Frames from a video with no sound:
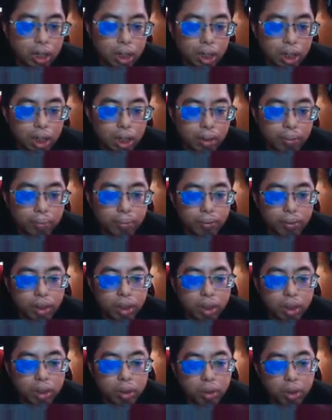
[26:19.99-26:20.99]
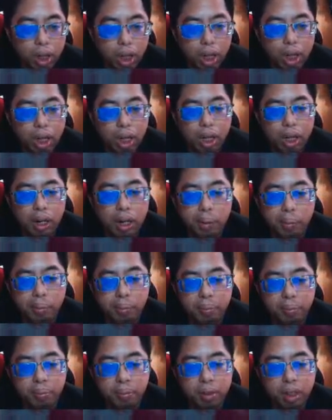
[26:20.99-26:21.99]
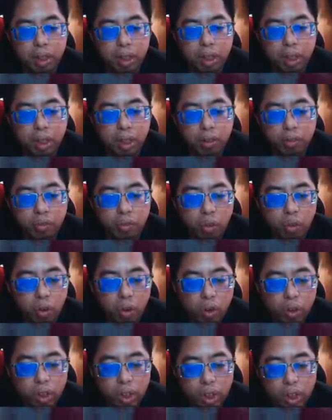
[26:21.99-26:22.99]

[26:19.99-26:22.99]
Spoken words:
Okay, so yeah, for